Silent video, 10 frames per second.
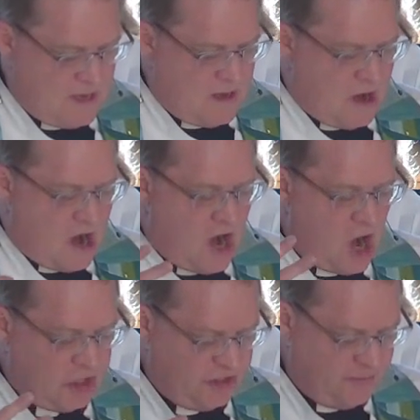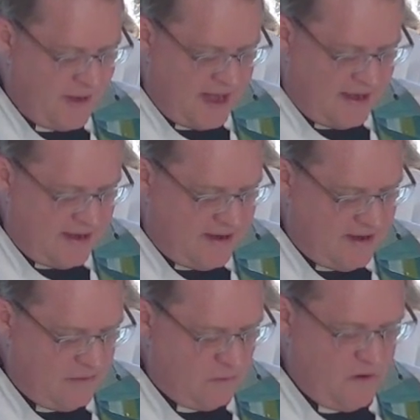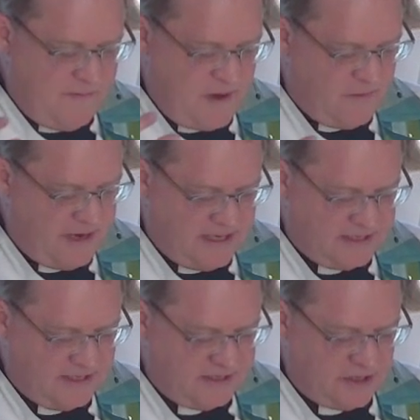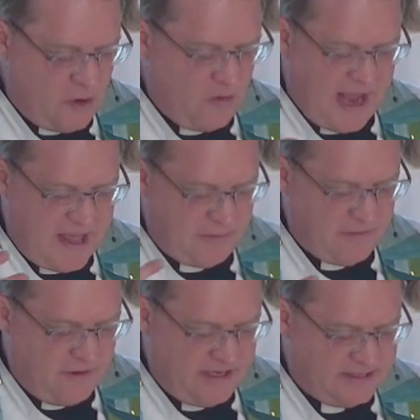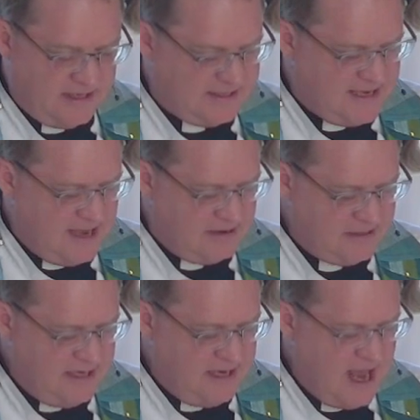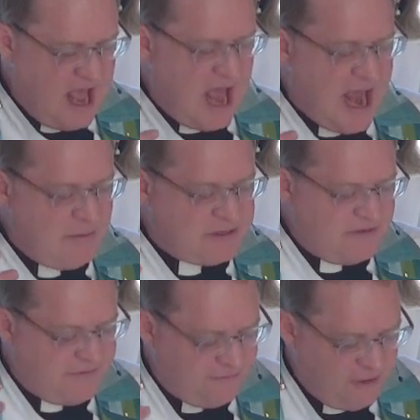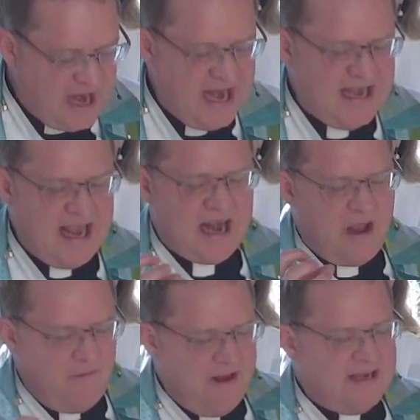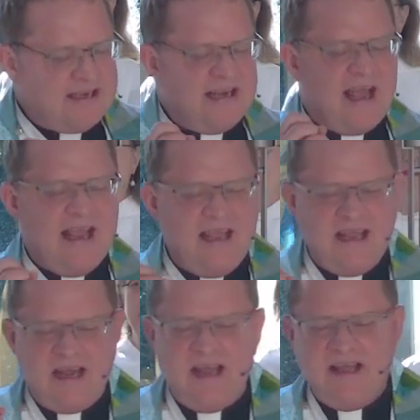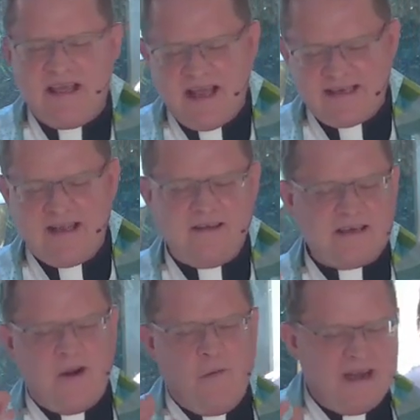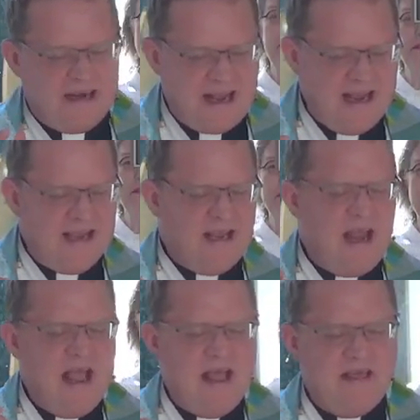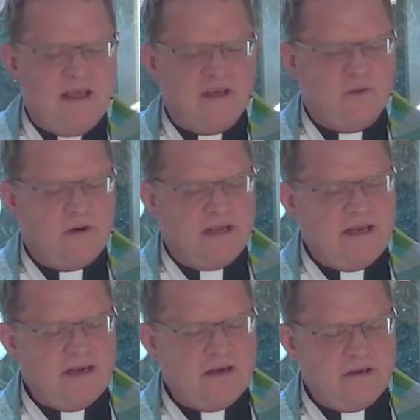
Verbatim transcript: a harsh man, reaping where he does not sow, gathering where he does not scatter seed. I was afraid and I went and I hid that talent. I went and I hid that 20 years.